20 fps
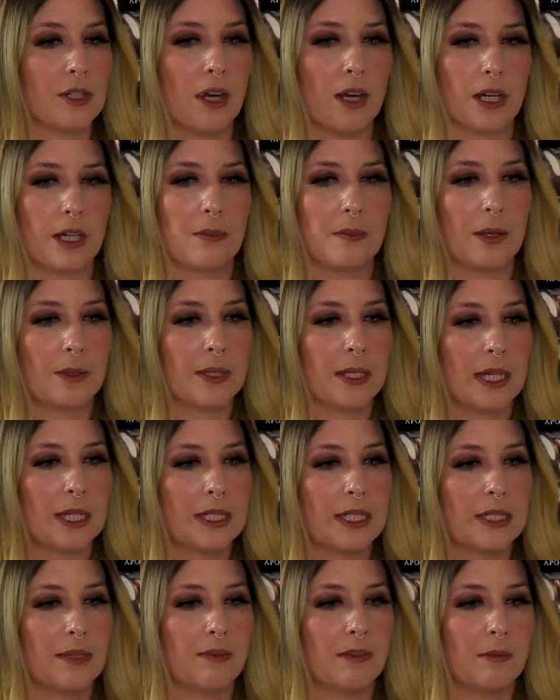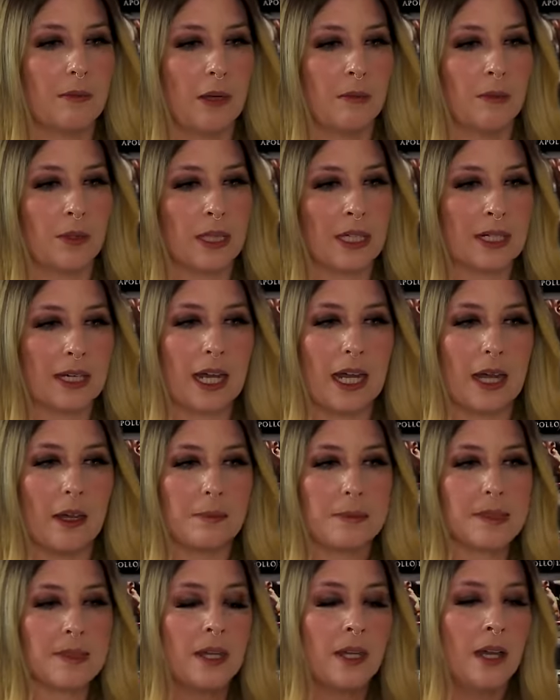we're talking about the idea of the bumbling
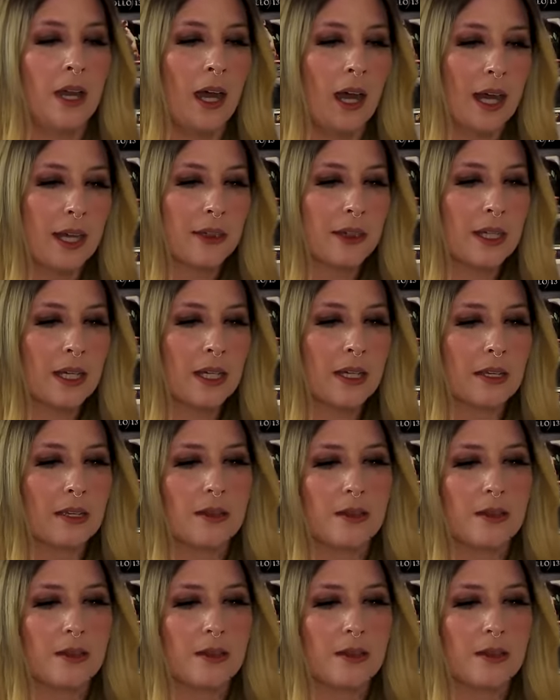cops, I think